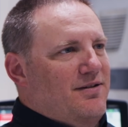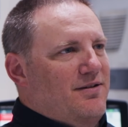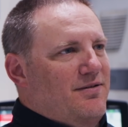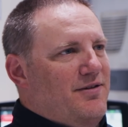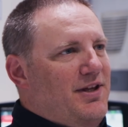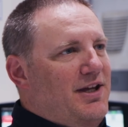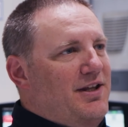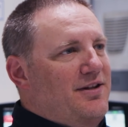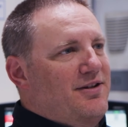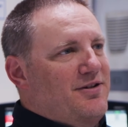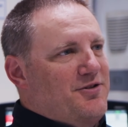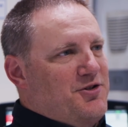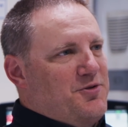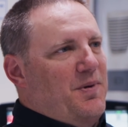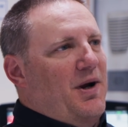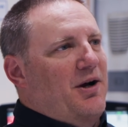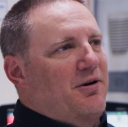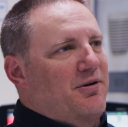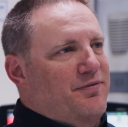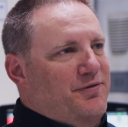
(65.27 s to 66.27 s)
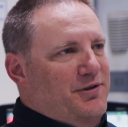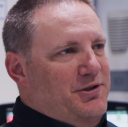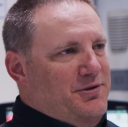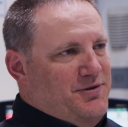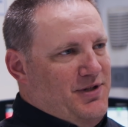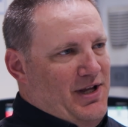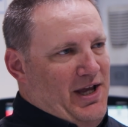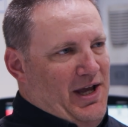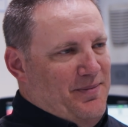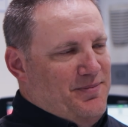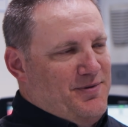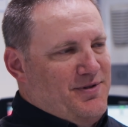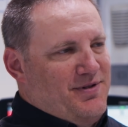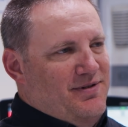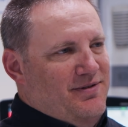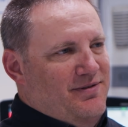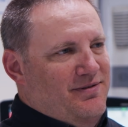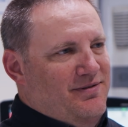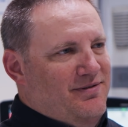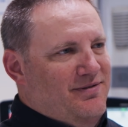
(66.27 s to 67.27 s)
Then there's spiral flute
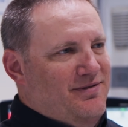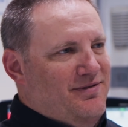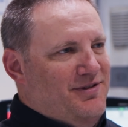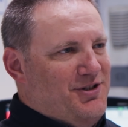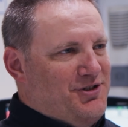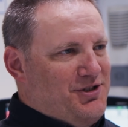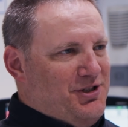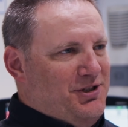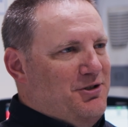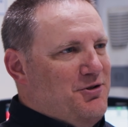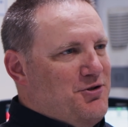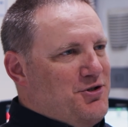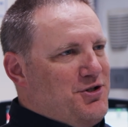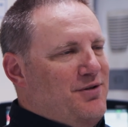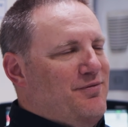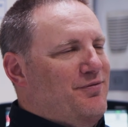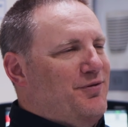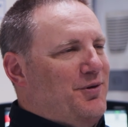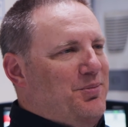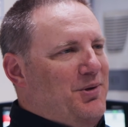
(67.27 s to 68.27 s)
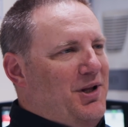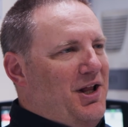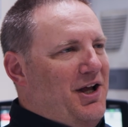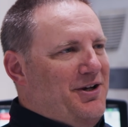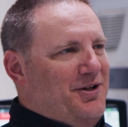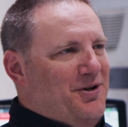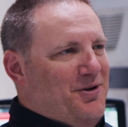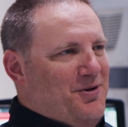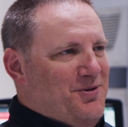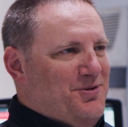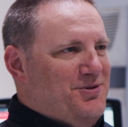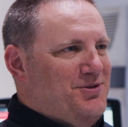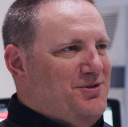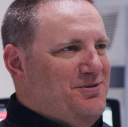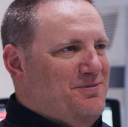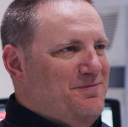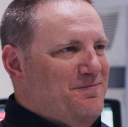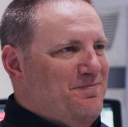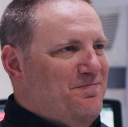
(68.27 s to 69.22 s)
taps, the solution for blind holes.